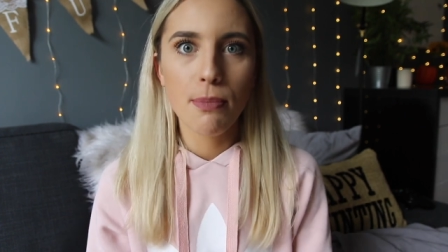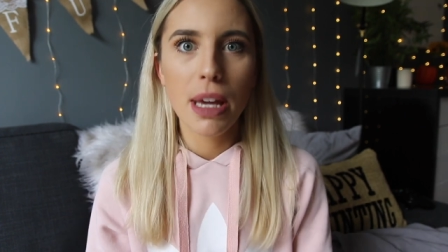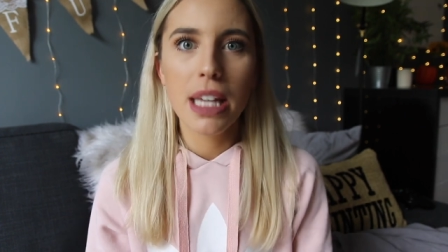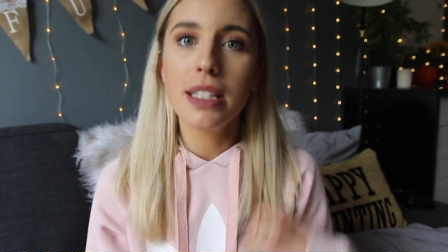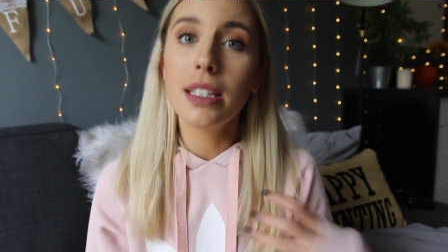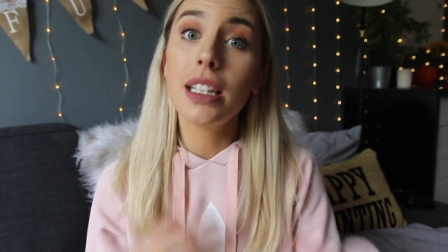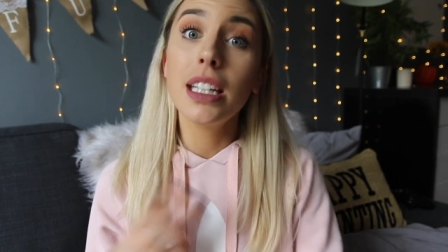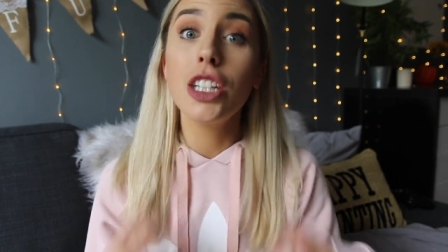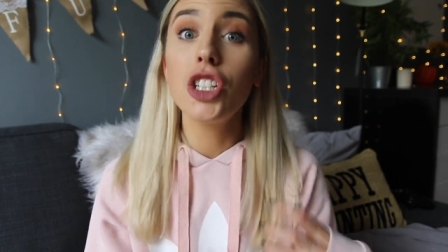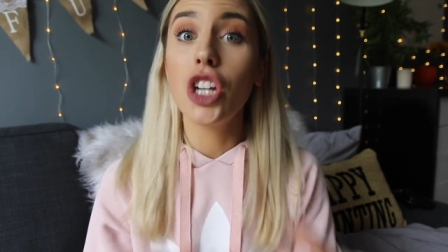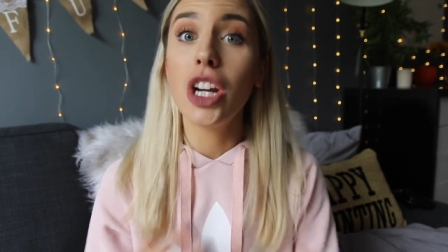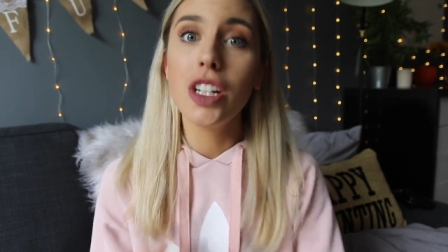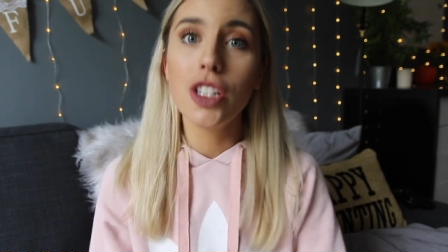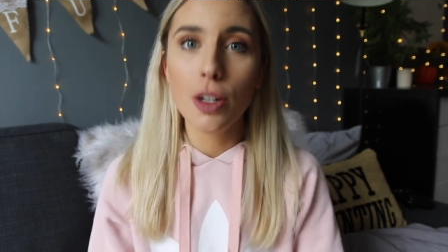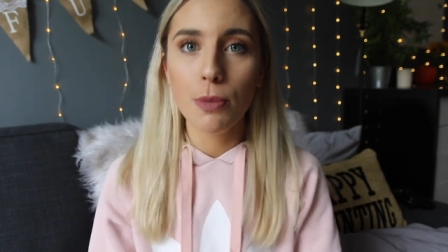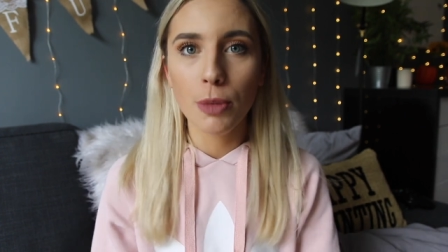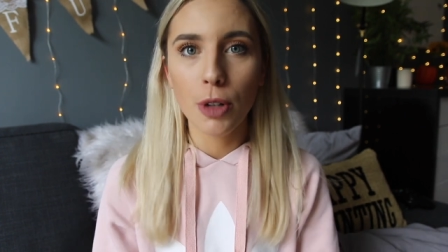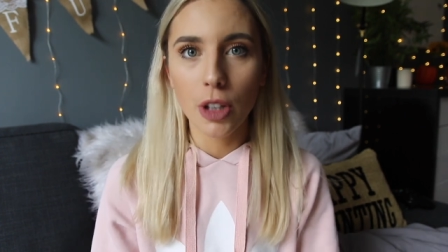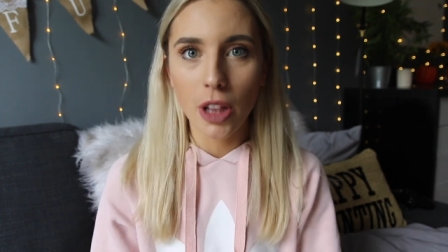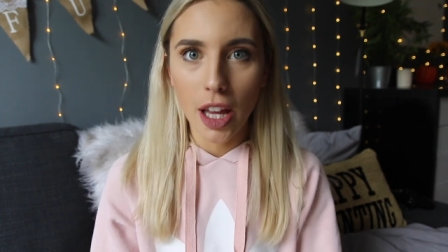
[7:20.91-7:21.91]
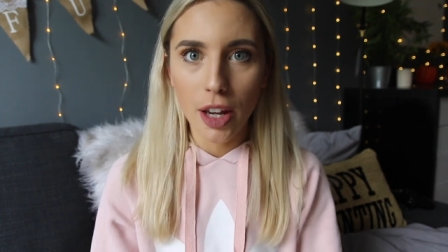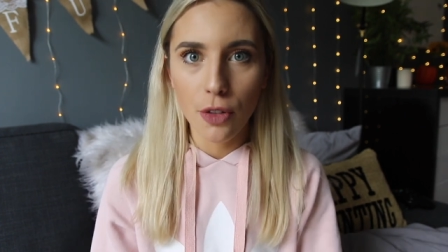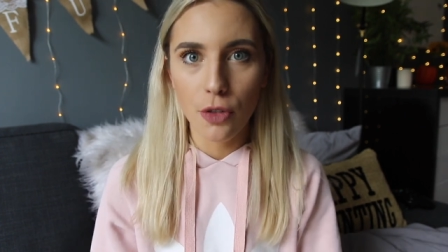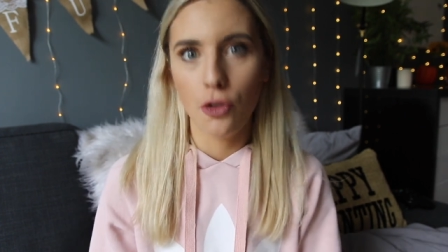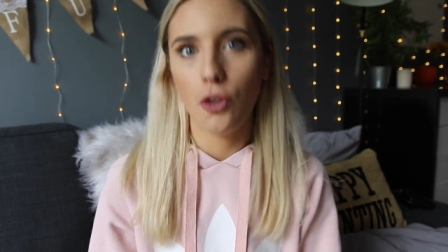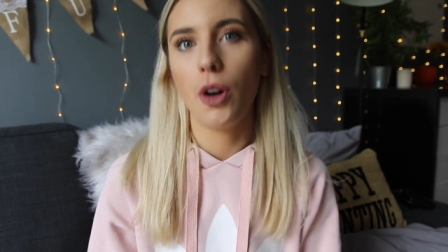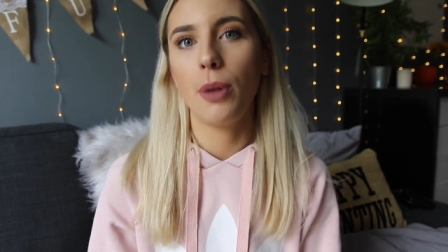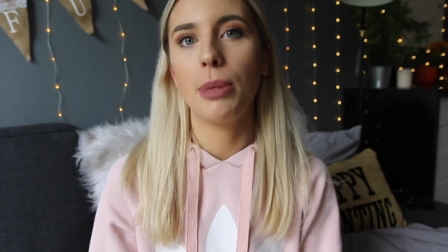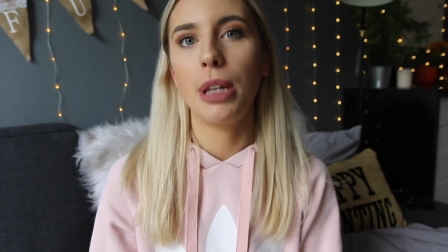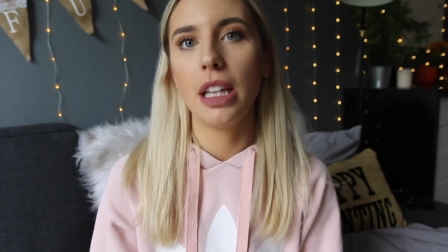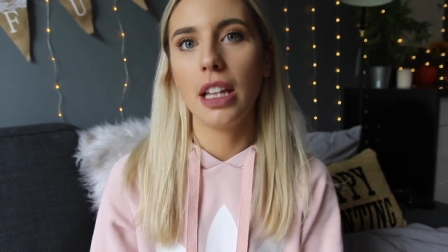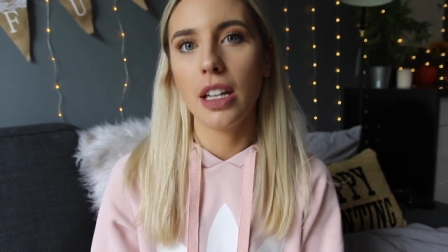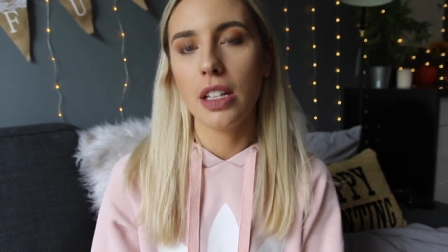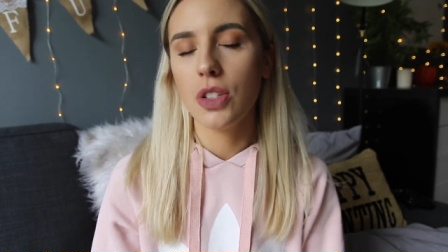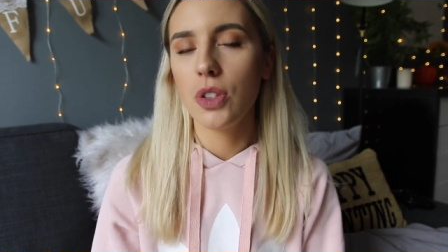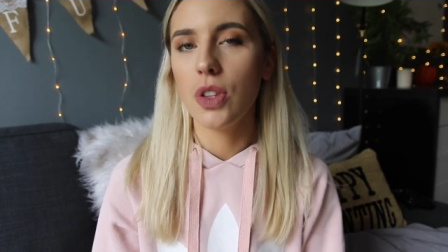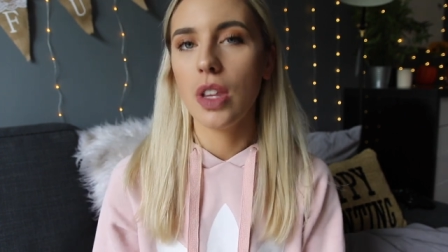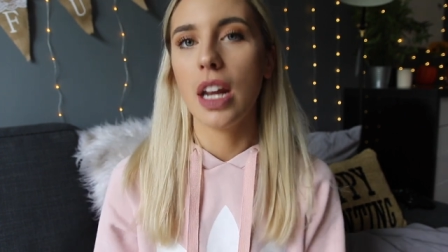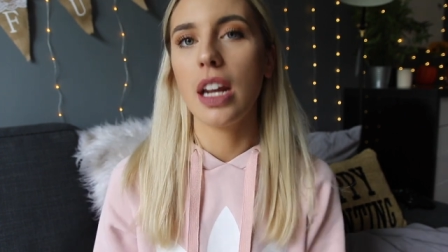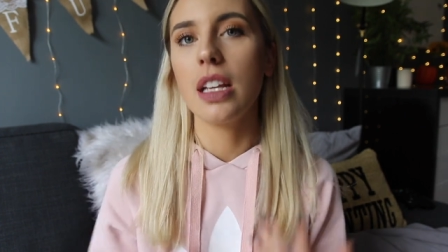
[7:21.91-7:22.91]
Basically change up your life formula
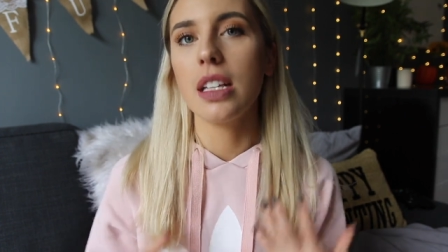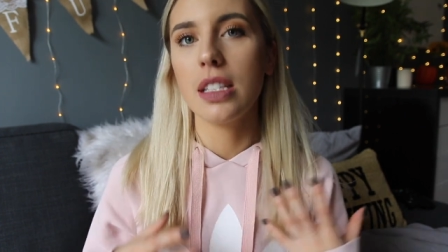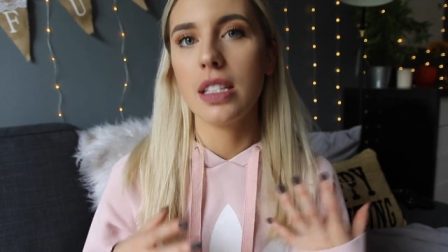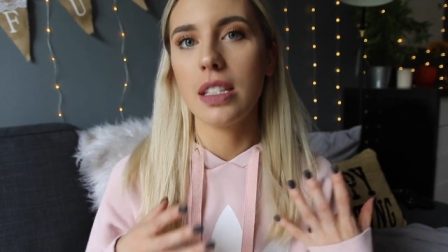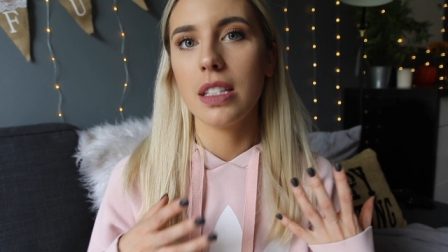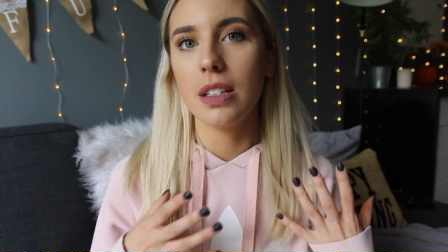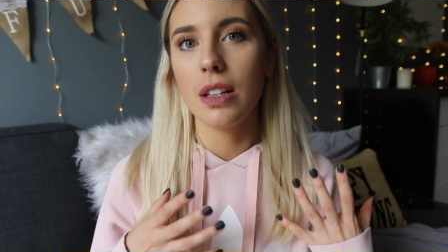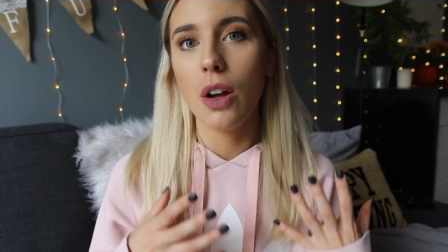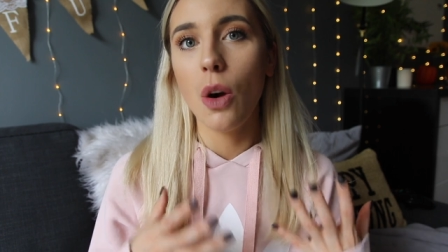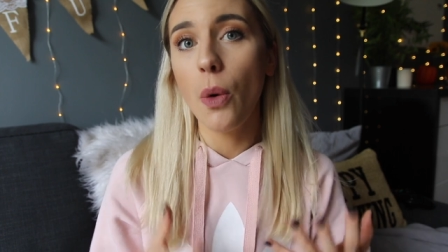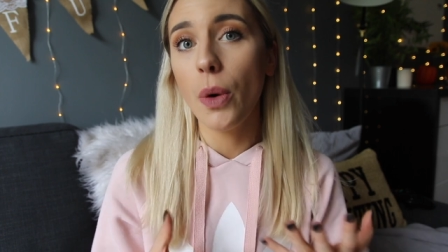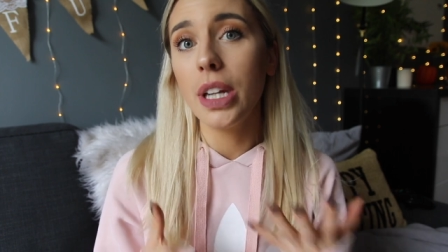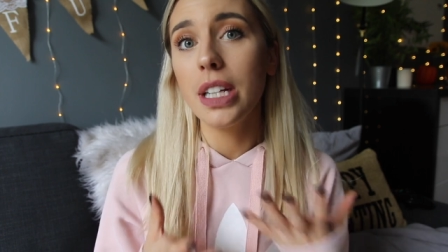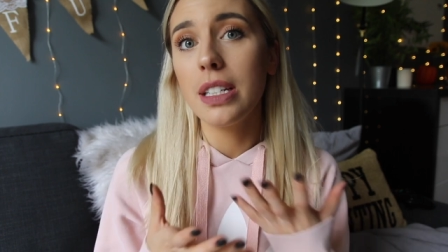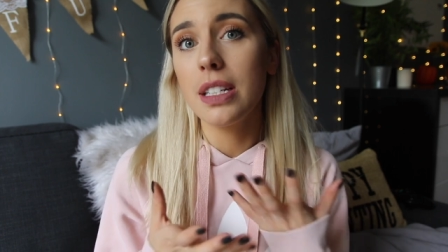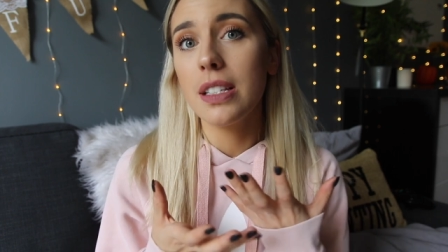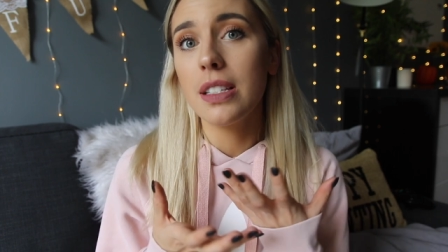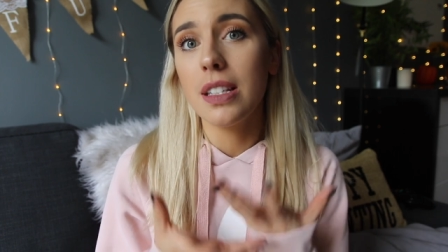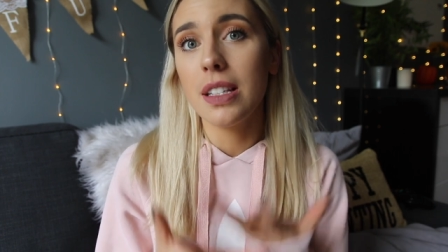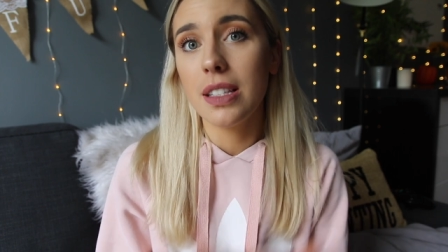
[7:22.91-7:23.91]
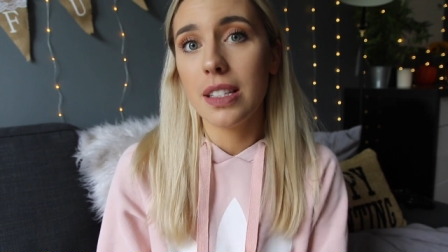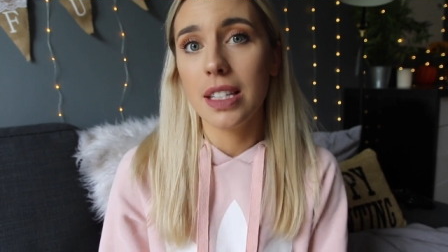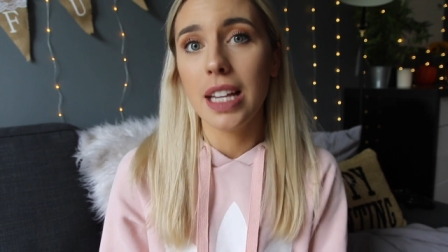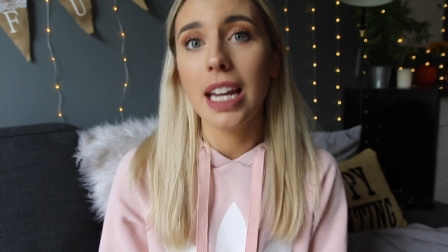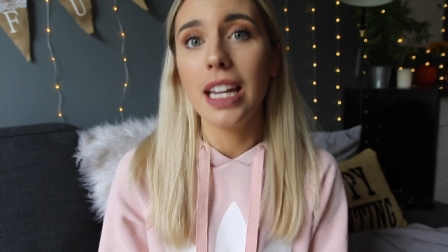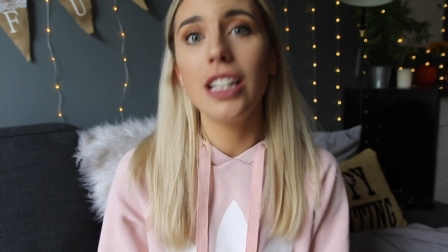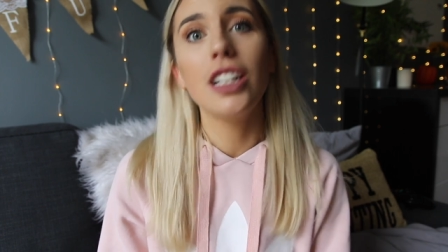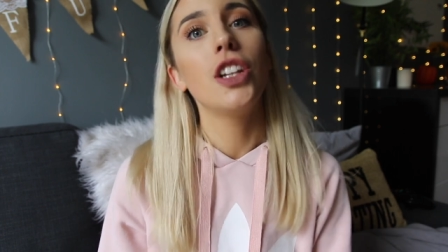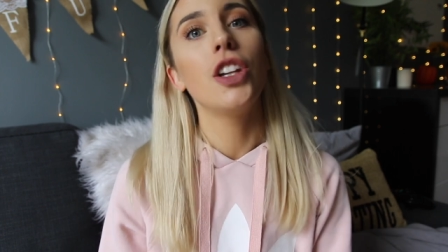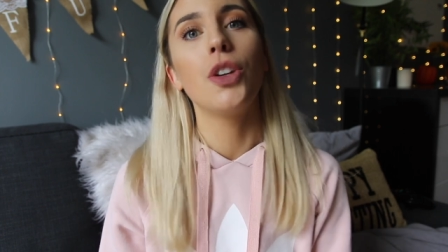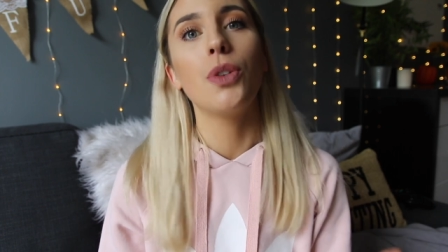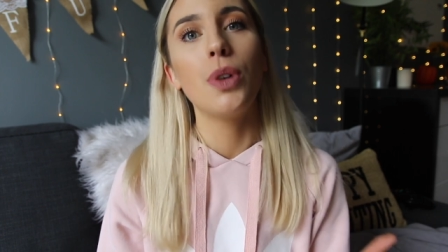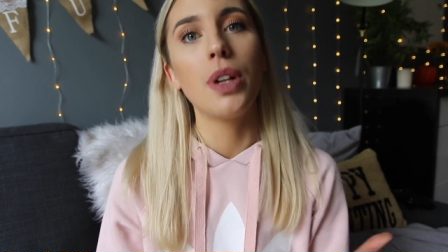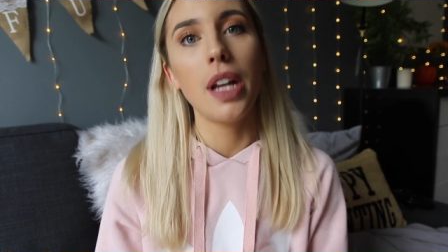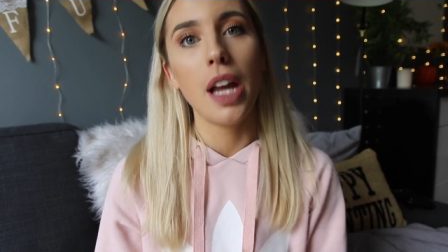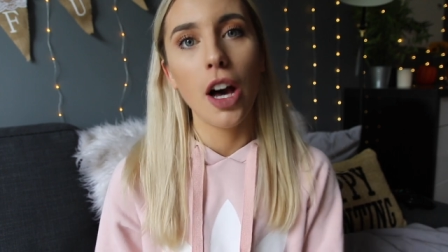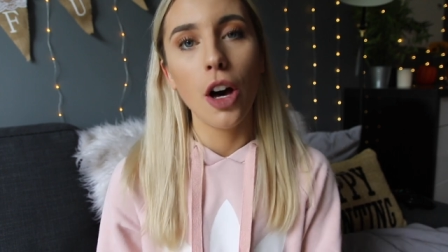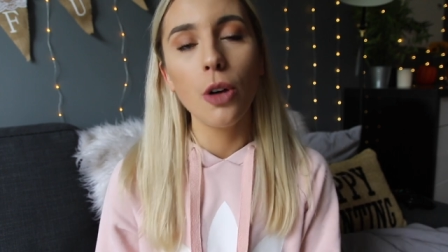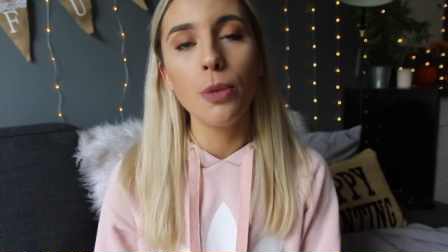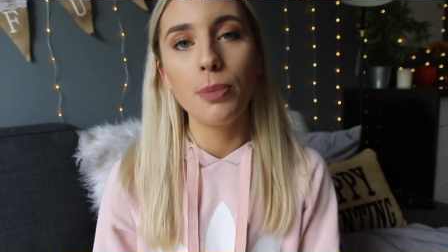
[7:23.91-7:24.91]
so that it's going to sustain you
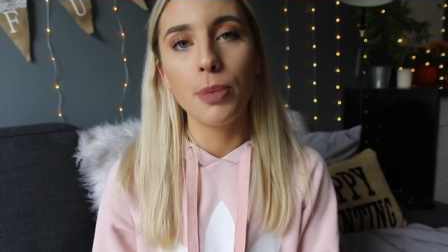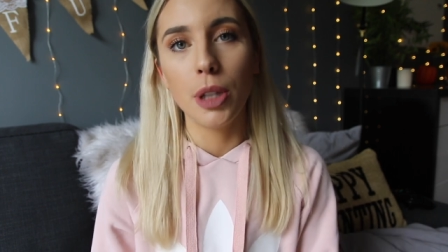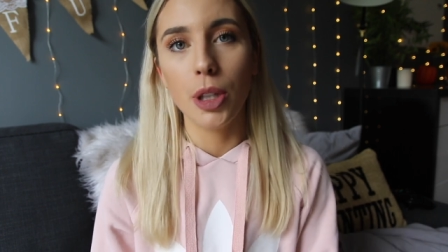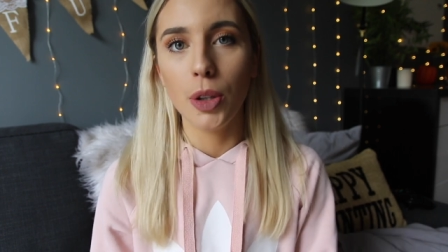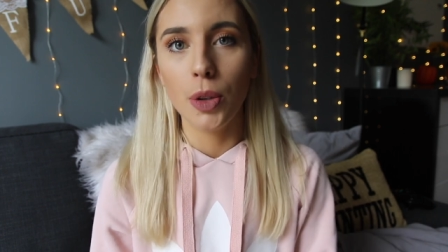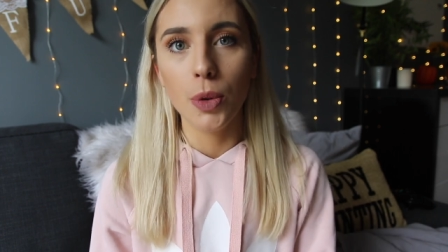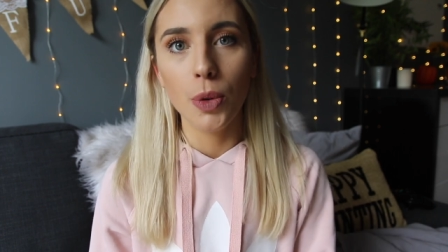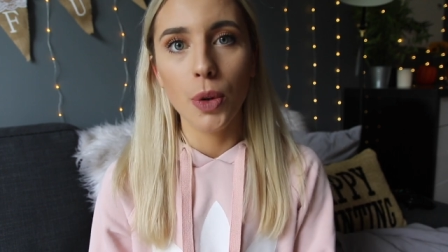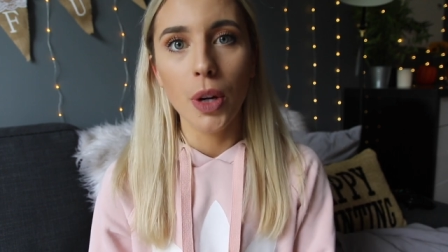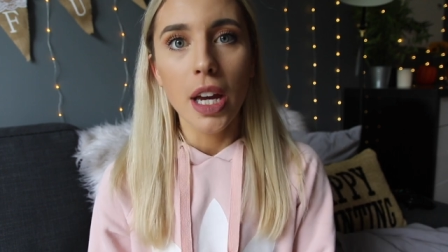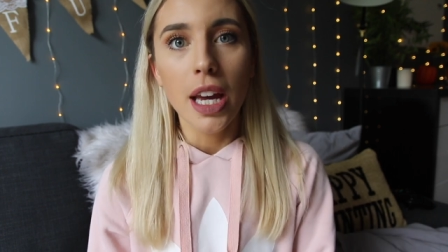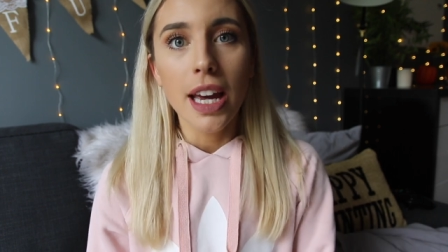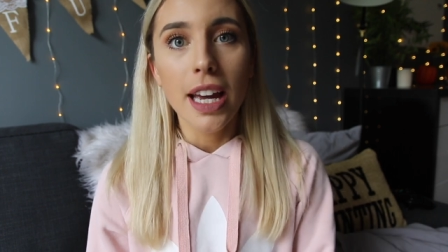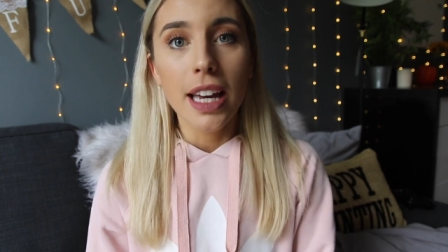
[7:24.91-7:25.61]
and help you